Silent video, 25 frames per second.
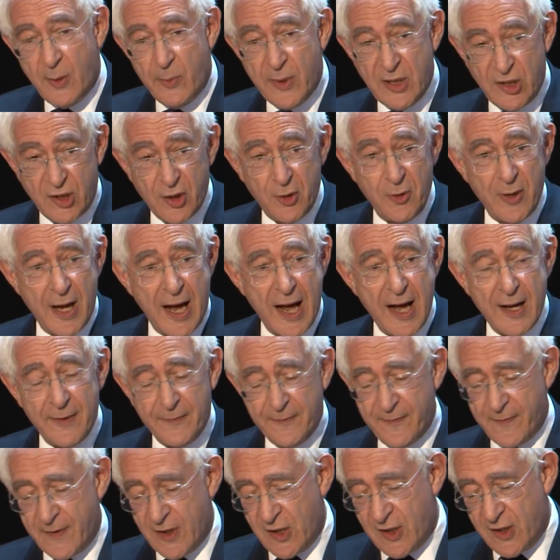we do
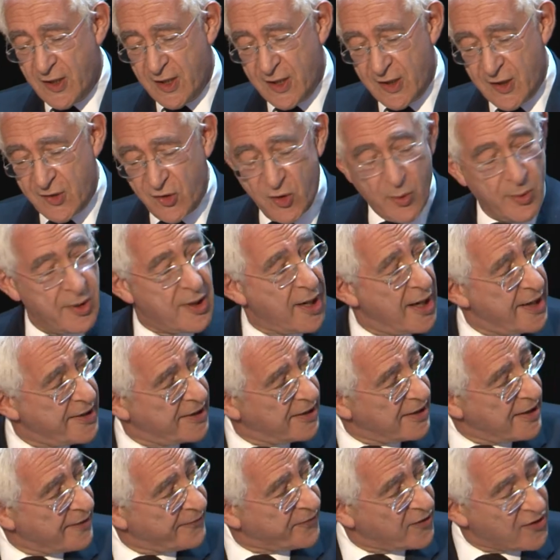have, uh, as you're kind
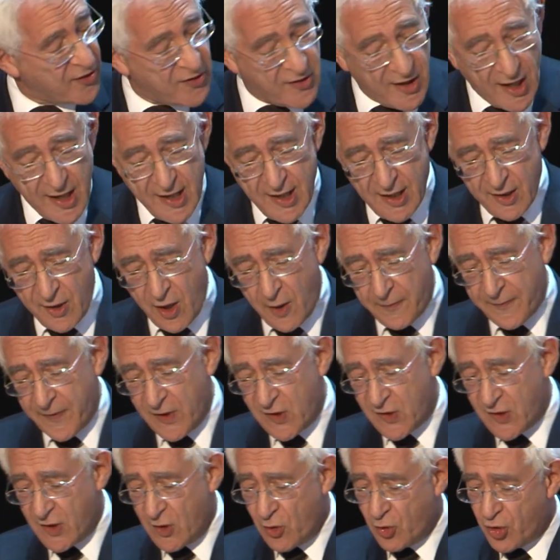enough to say, an
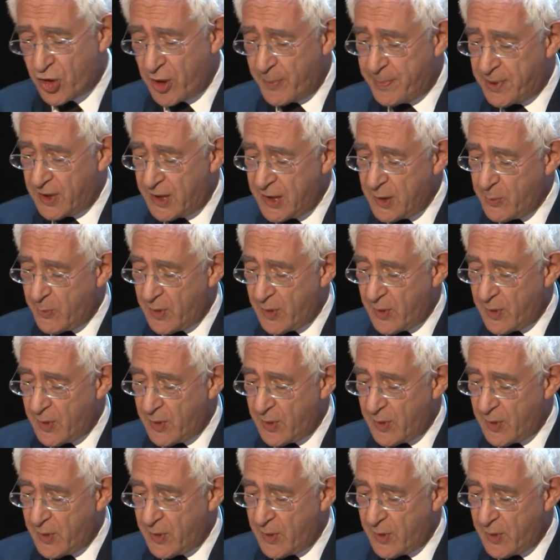office in Tripoli.